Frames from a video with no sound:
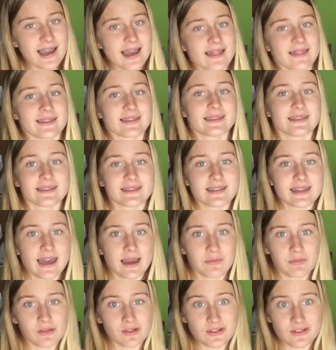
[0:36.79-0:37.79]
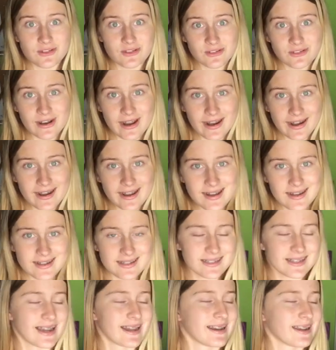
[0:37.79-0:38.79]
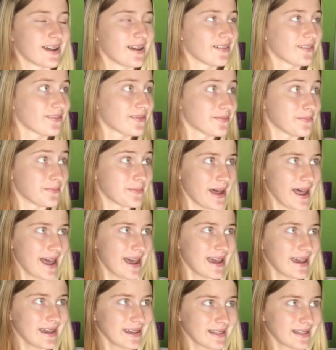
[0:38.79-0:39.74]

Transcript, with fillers: This is the Emerald Dragonette signing off. Bye!